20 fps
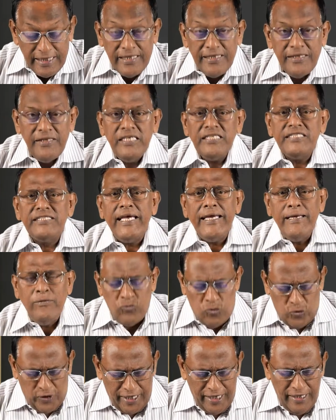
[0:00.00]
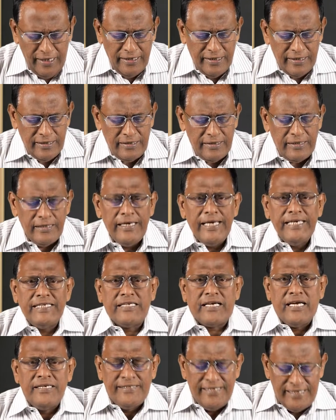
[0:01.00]
The same way it
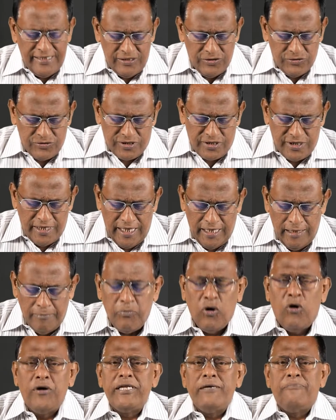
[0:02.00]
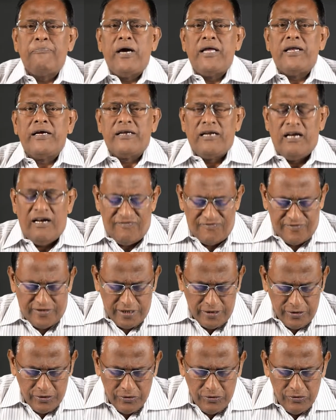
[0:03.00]
continues in body paragraph
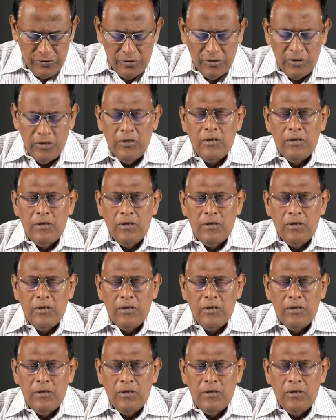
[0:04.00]
2,